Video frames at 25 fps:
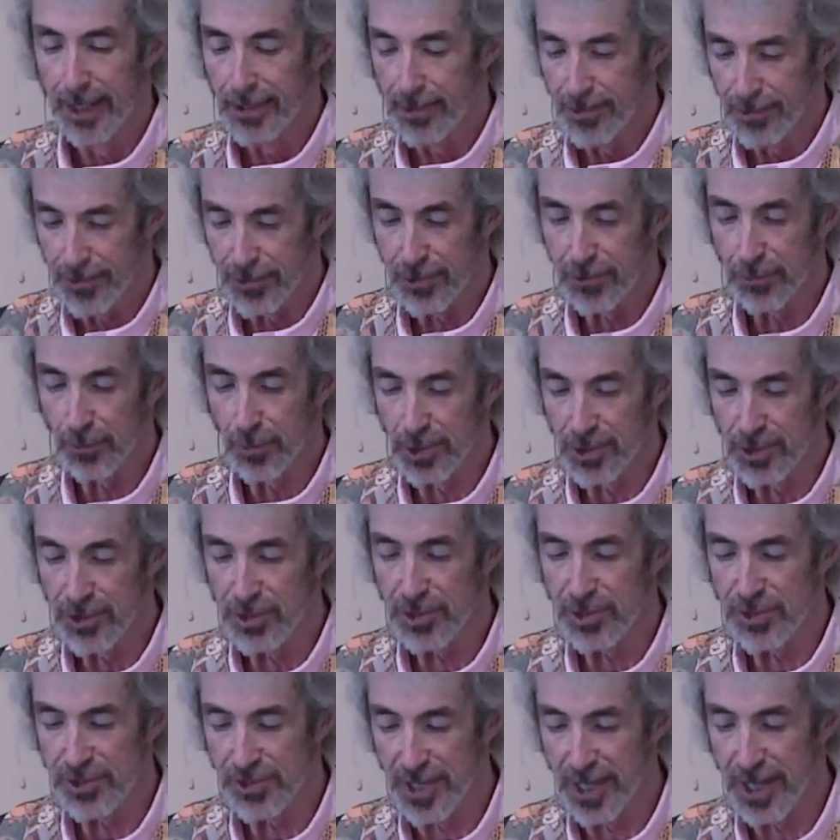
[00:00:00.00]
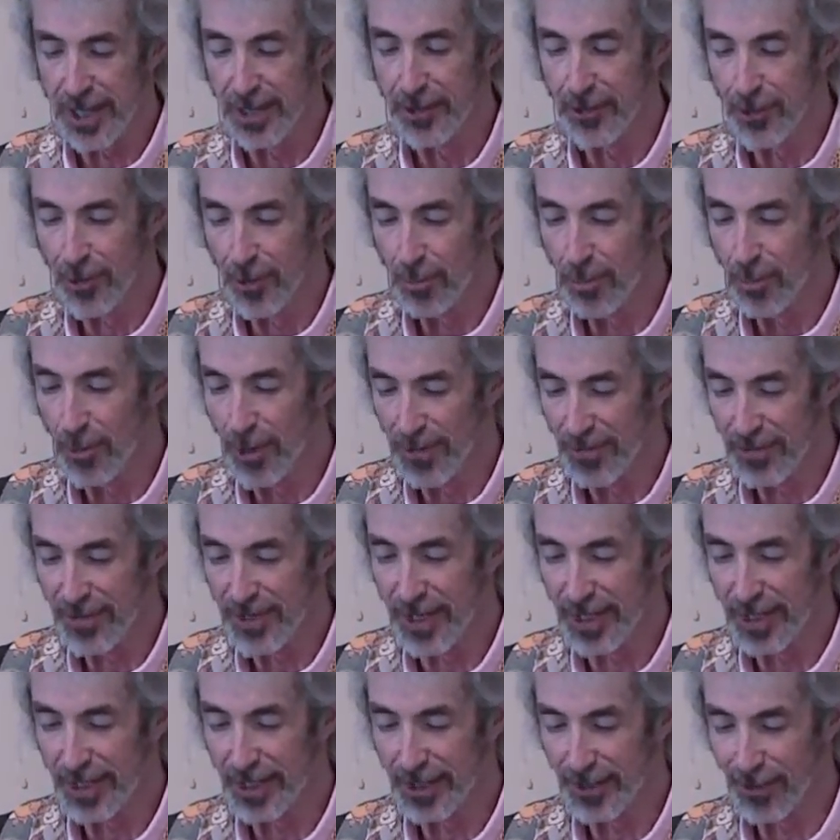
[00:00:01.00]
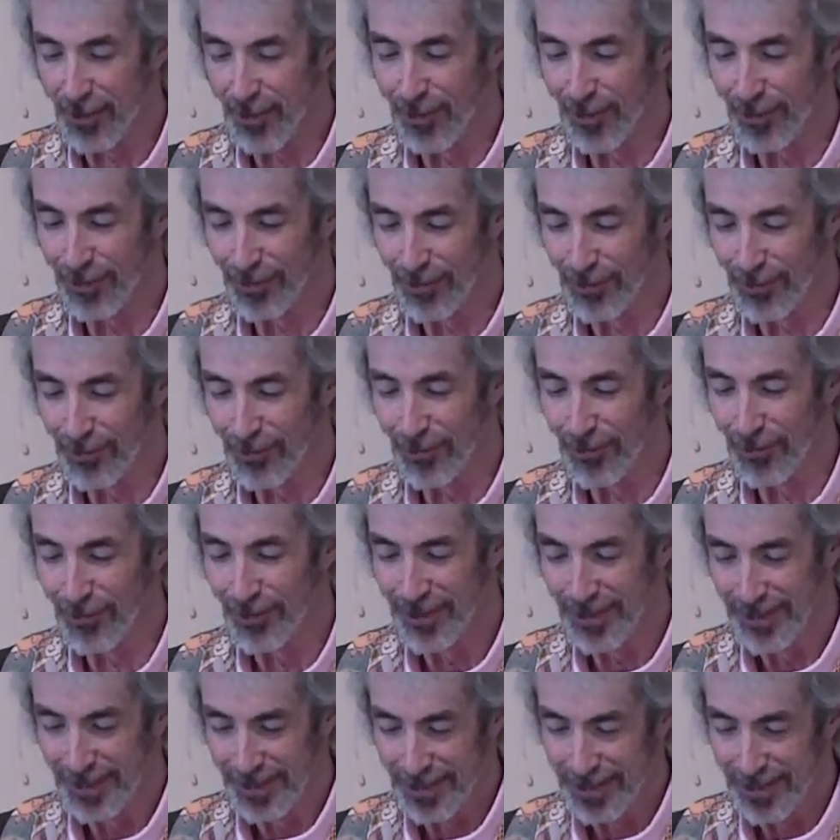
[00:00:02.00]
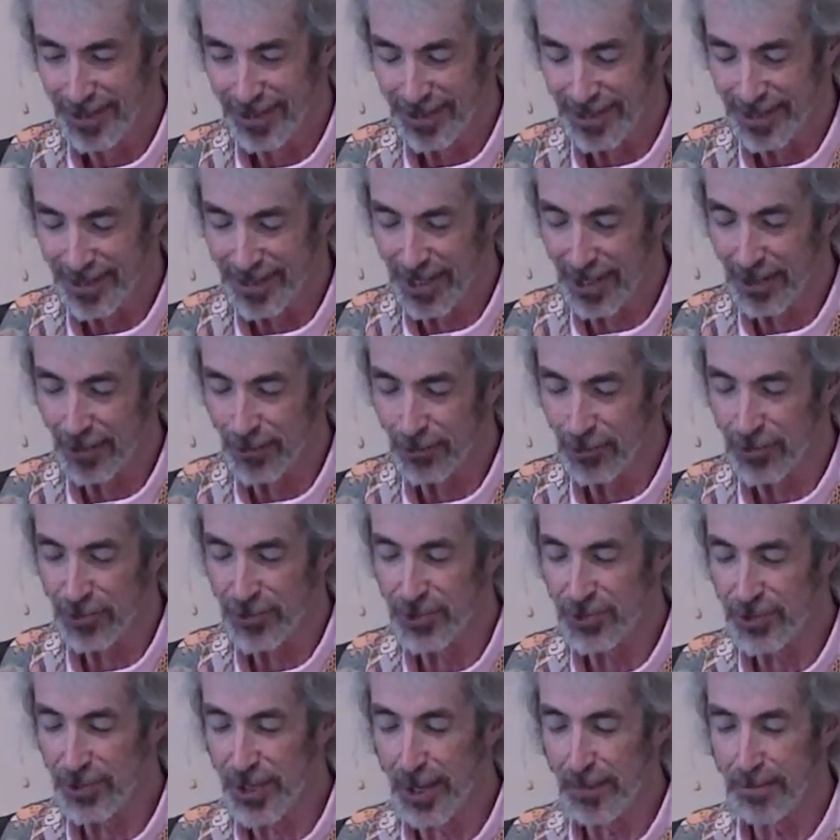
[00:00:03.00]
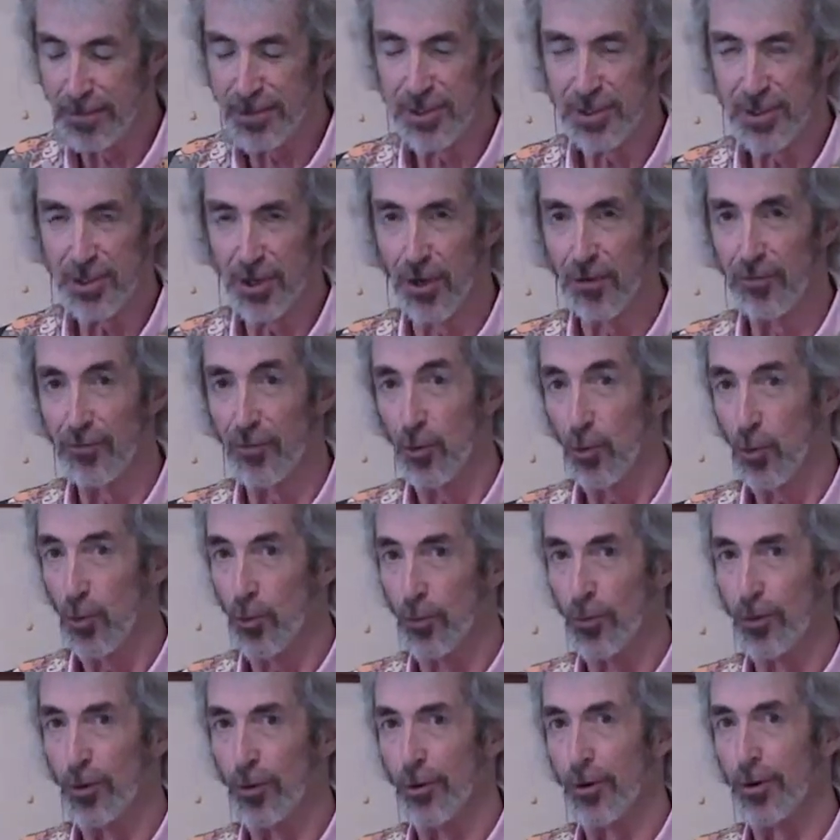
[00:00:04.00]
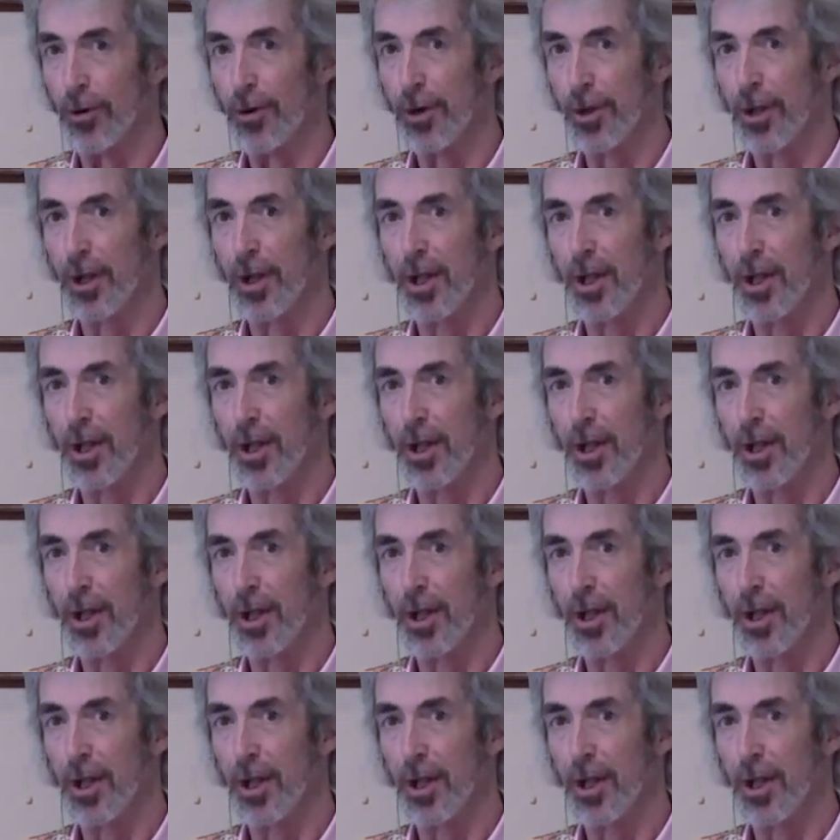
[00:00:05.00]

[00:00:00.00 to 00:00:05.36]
This is what she said in her breathtaking article entitled "Steps of Horror